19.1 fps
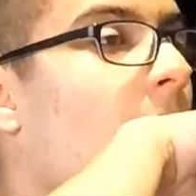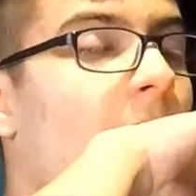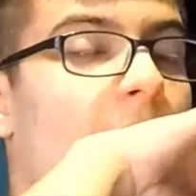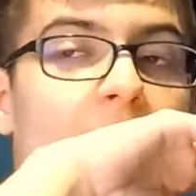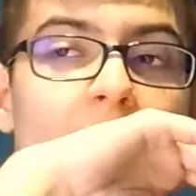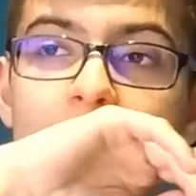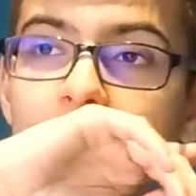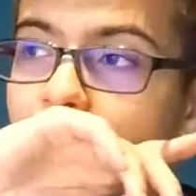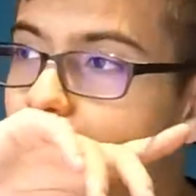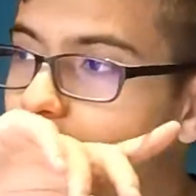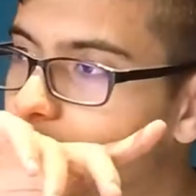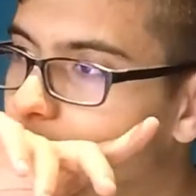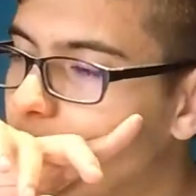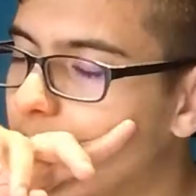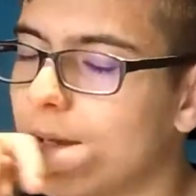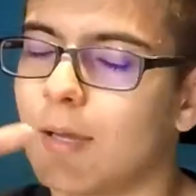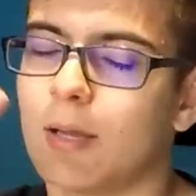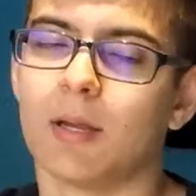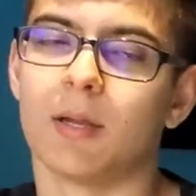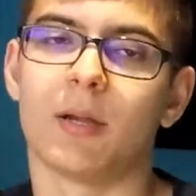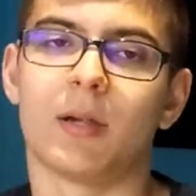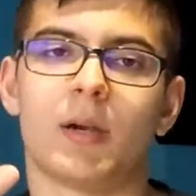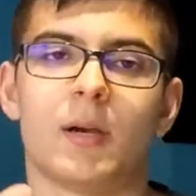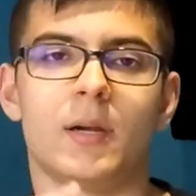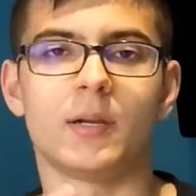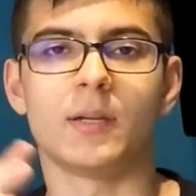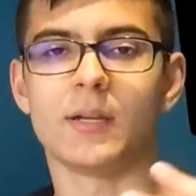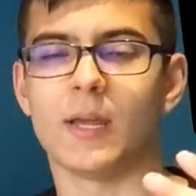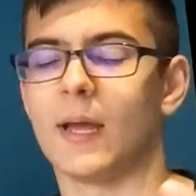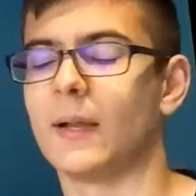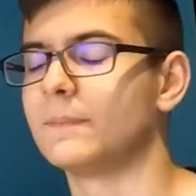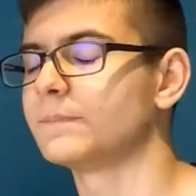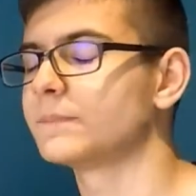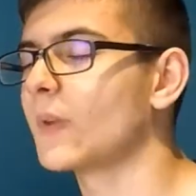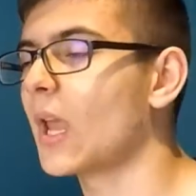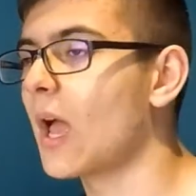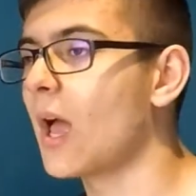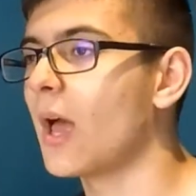And, yeah,
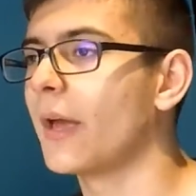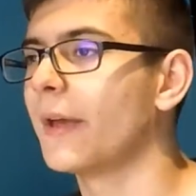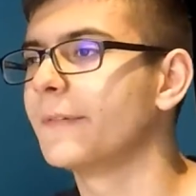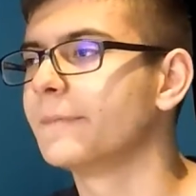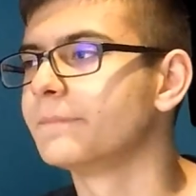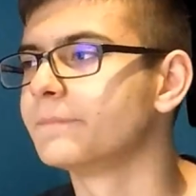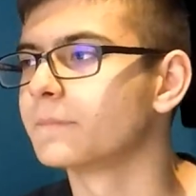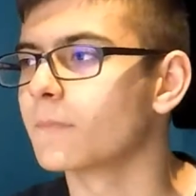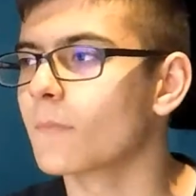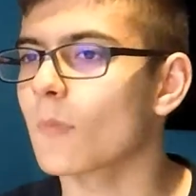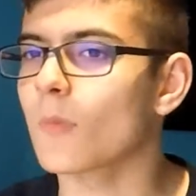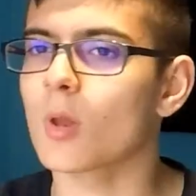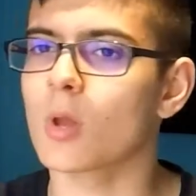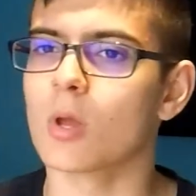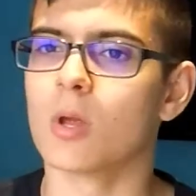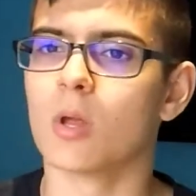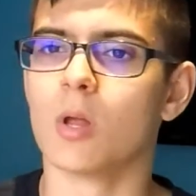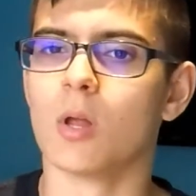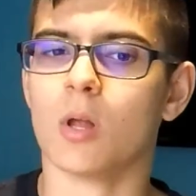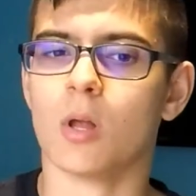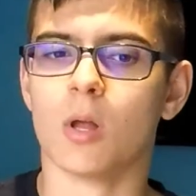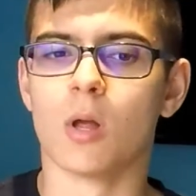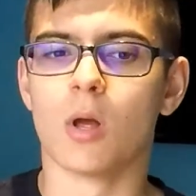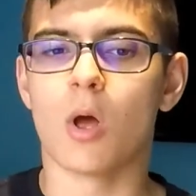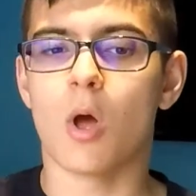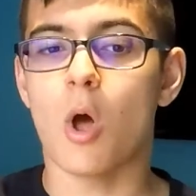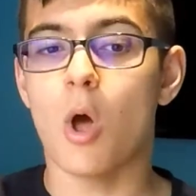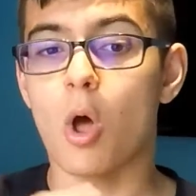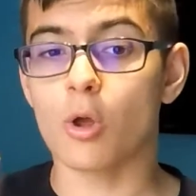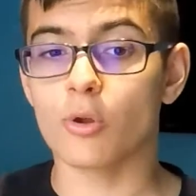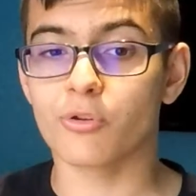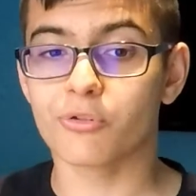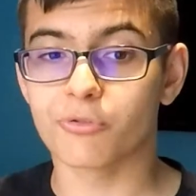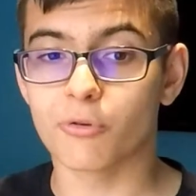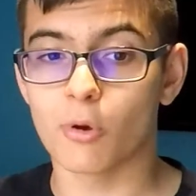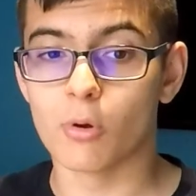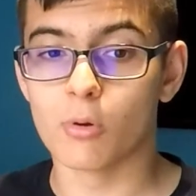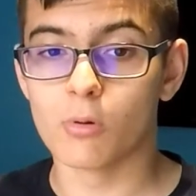I
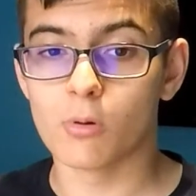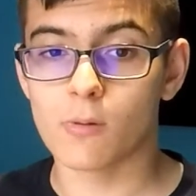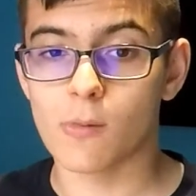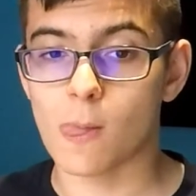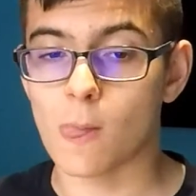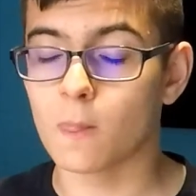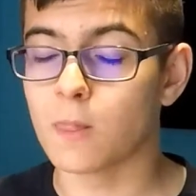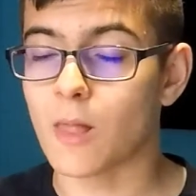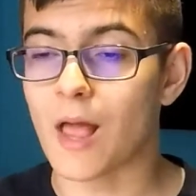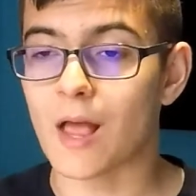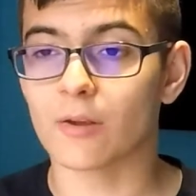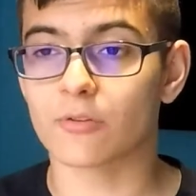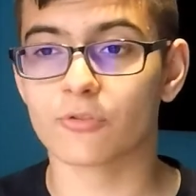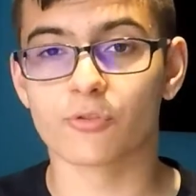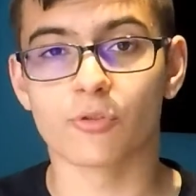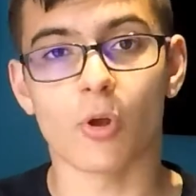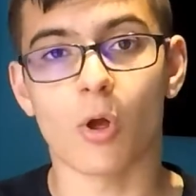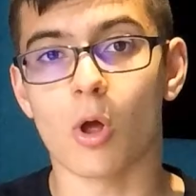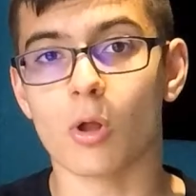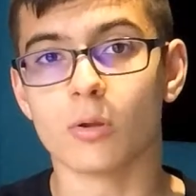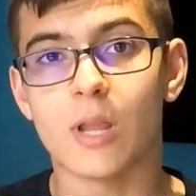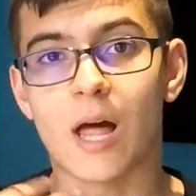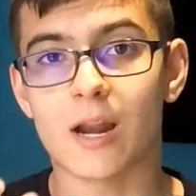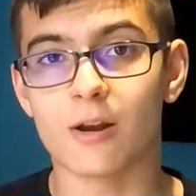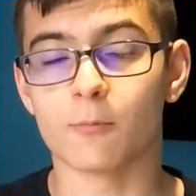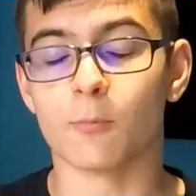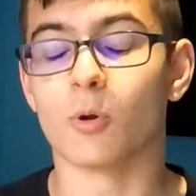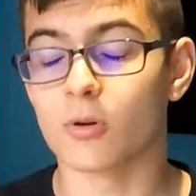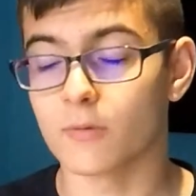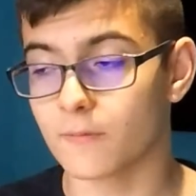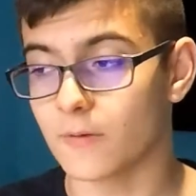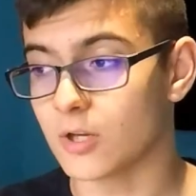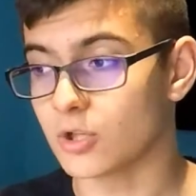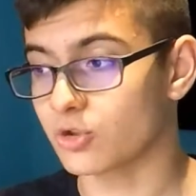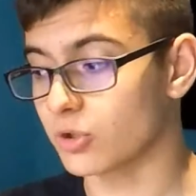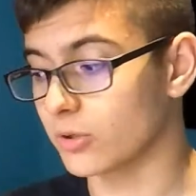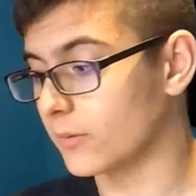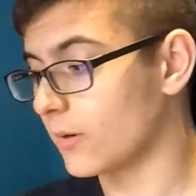also lost a lot of
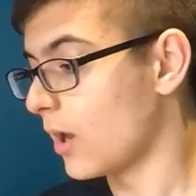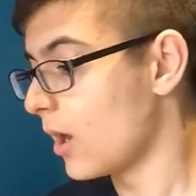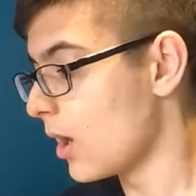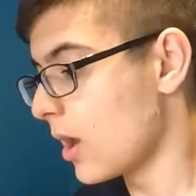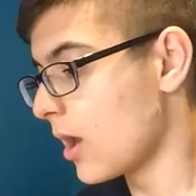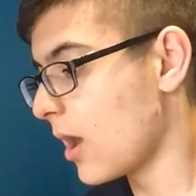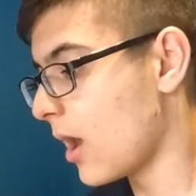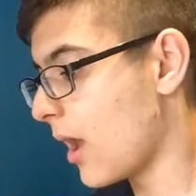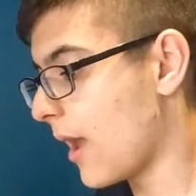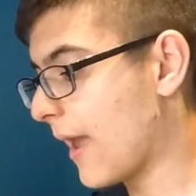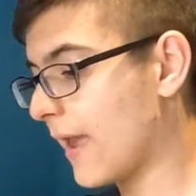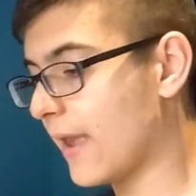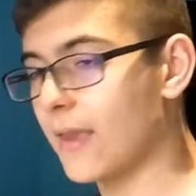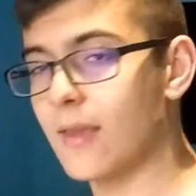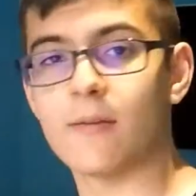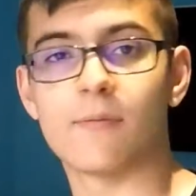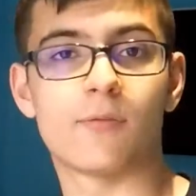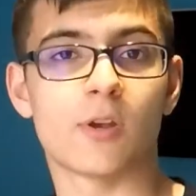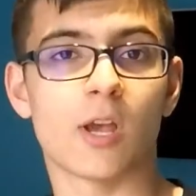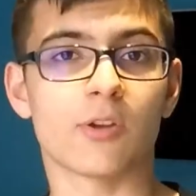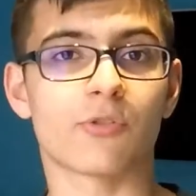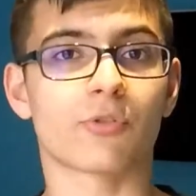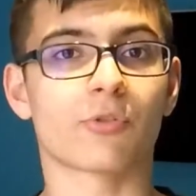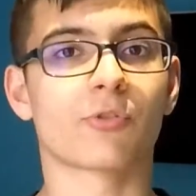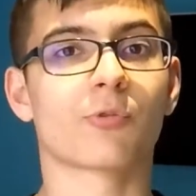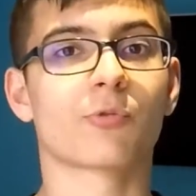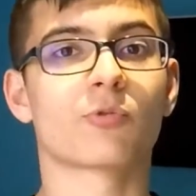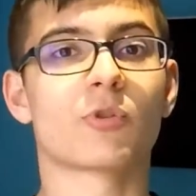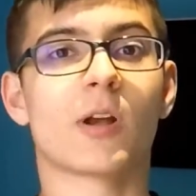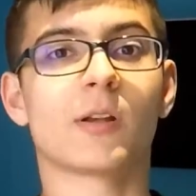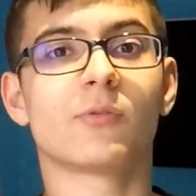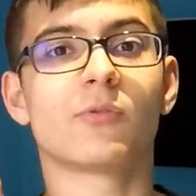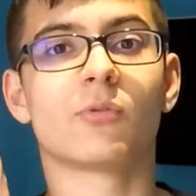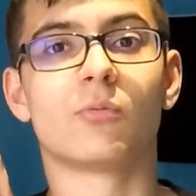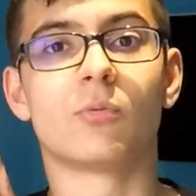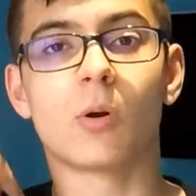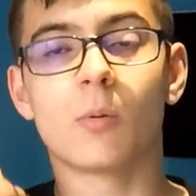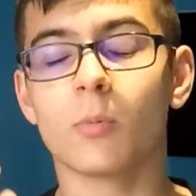motivation. If you guys are subscribed
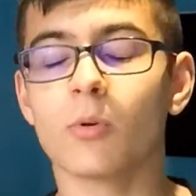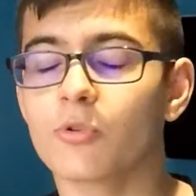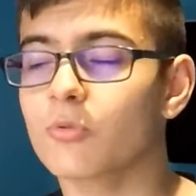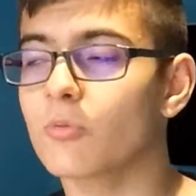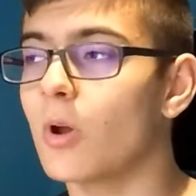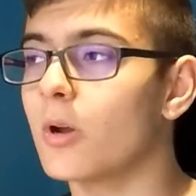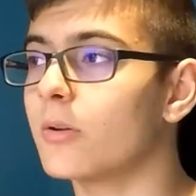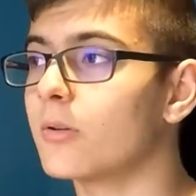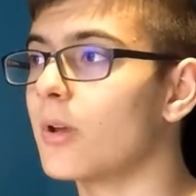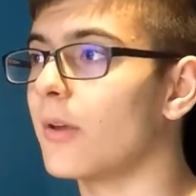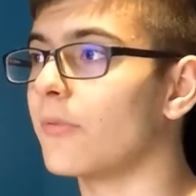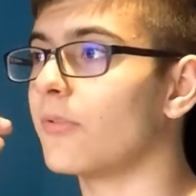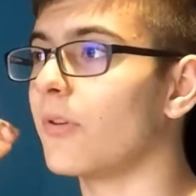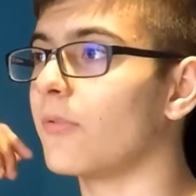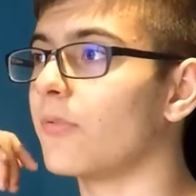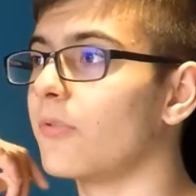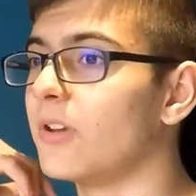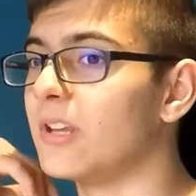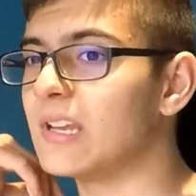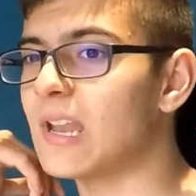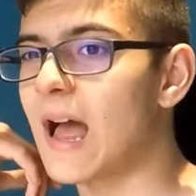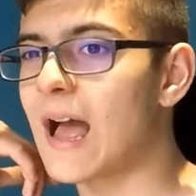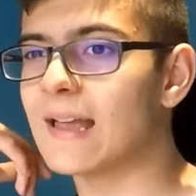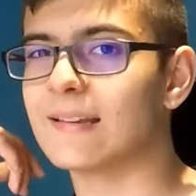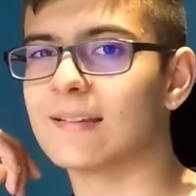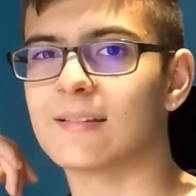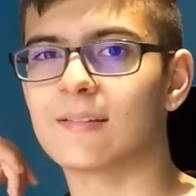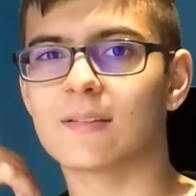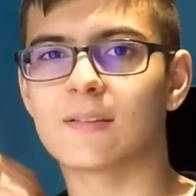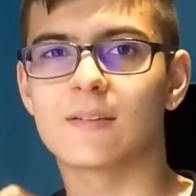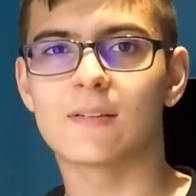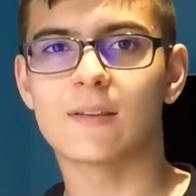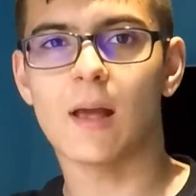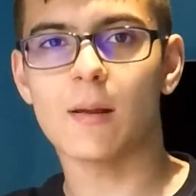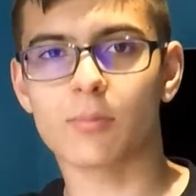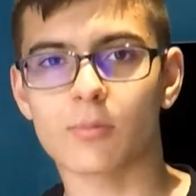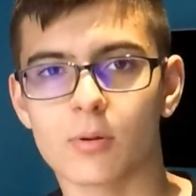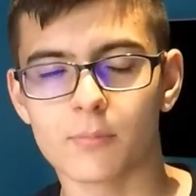to Romo Squad, you guys have seen I
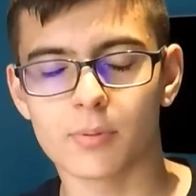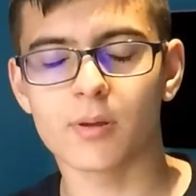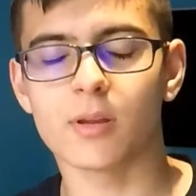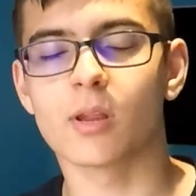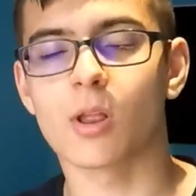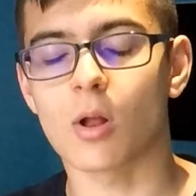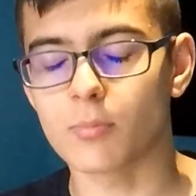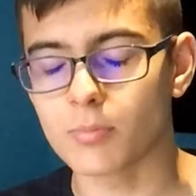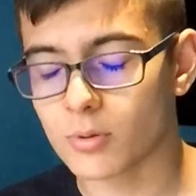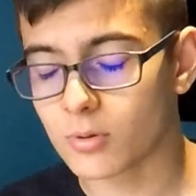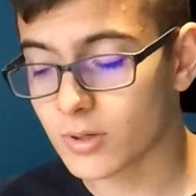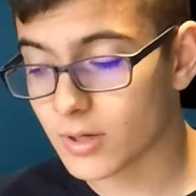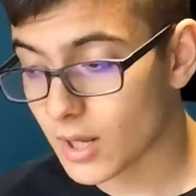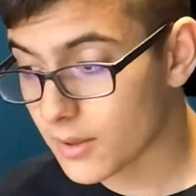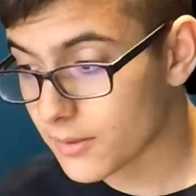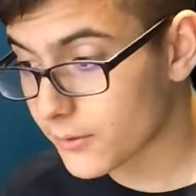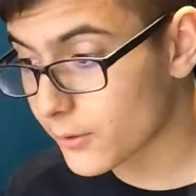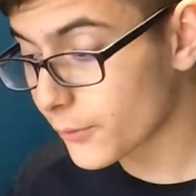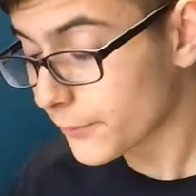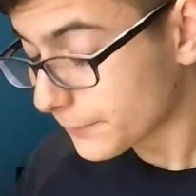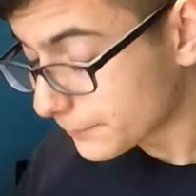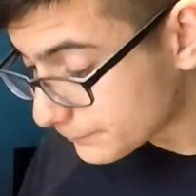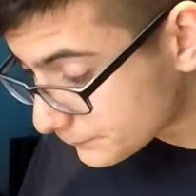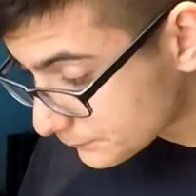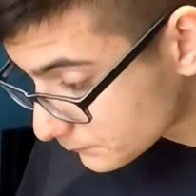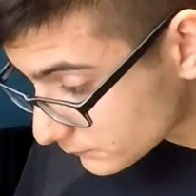stopped completely uploading on there.